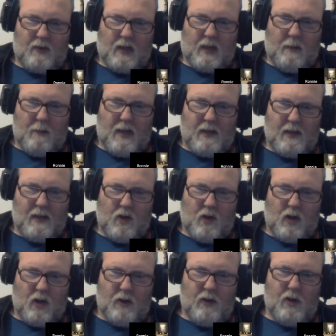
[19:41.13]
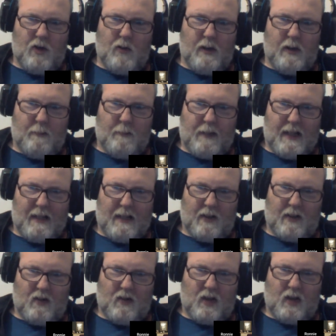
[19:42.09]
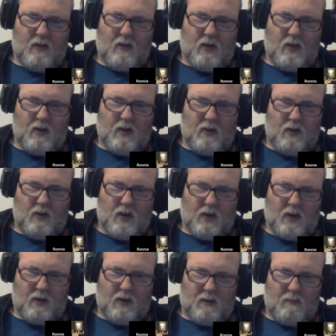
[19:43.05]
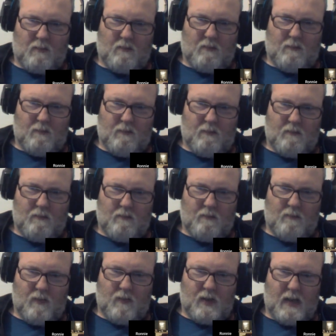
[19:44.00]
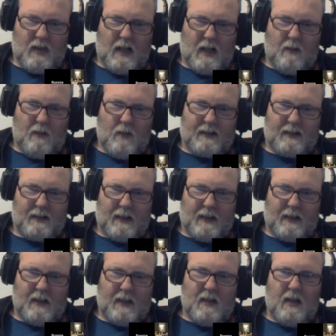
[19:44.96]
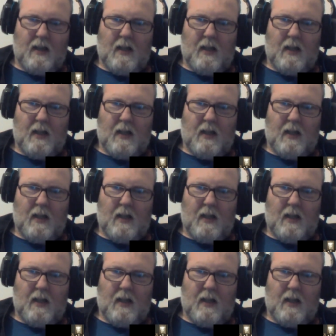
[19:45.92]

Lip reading: I may join you in the panic station just directly.